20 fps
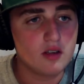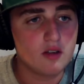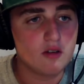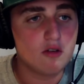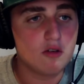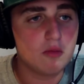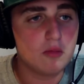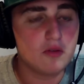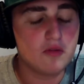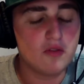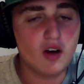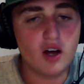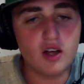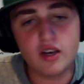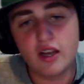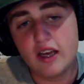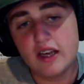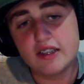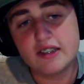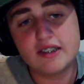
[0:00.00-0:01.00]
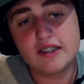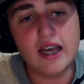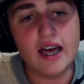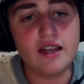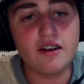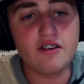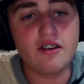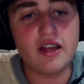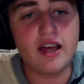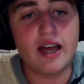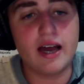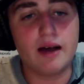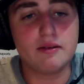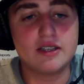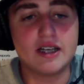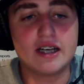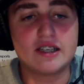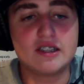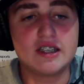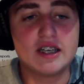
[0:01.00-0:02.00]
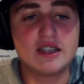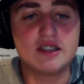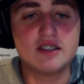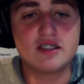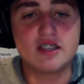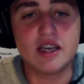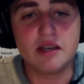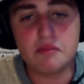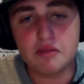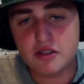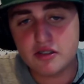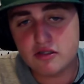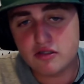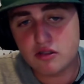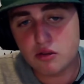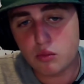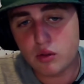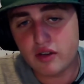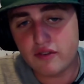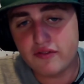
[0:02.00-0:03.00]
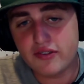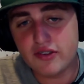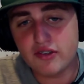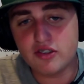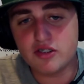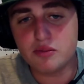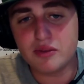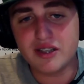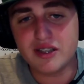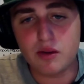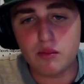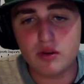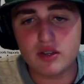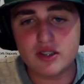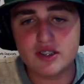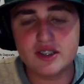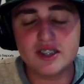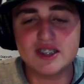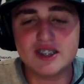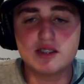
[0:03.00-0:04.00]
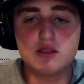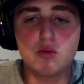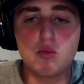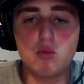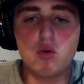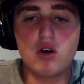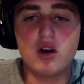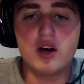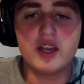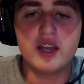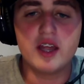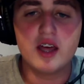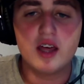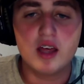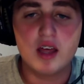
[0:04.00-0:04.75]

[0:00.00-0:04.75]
We'll move on. Saturday, I was actually at this game. This is the one Phillies win. They won 6-1.